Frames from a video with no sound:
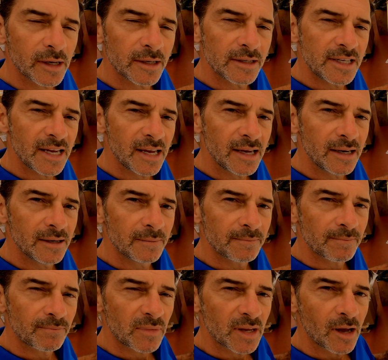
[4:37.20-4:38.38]
contain
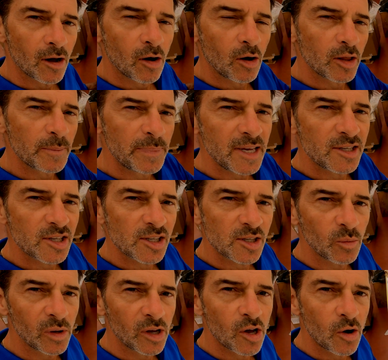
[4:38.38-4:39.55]
all the pieces that
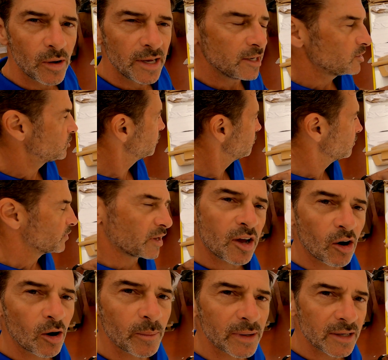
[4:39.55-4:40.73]
will go into the
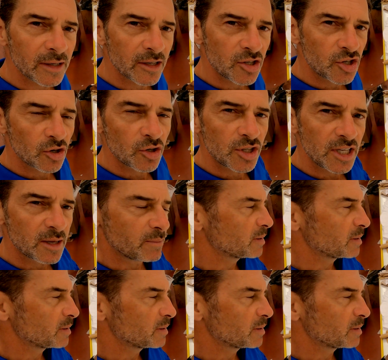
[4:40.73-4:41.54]
garment, the jersey, the